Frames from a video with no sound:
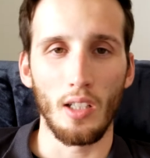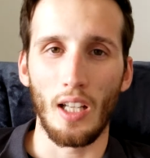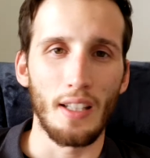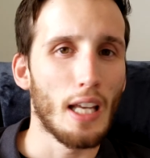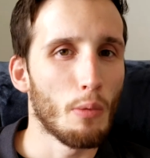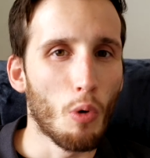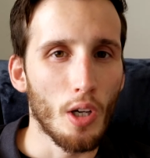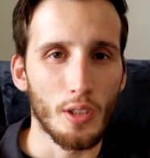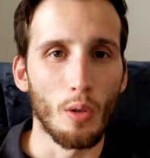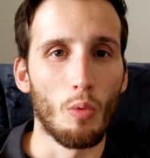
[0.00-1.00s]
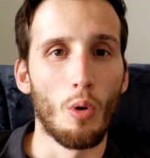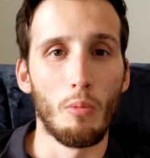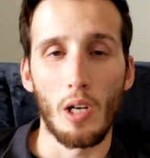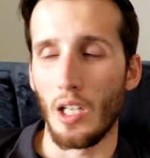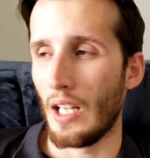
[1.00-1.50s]
Like they worked at
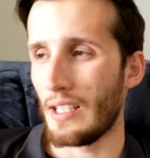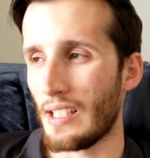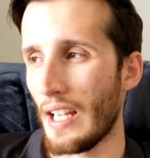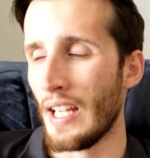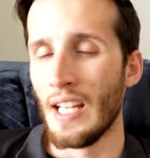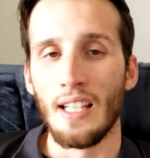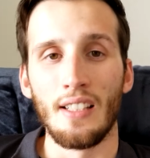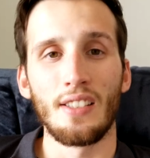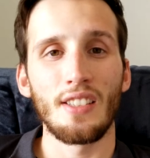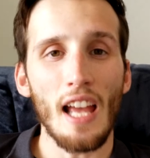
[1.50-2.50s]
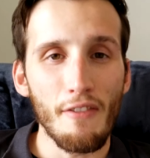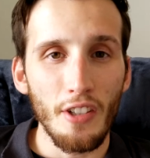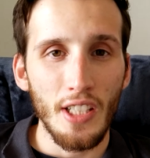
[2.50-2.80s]
Walmart, let's say 7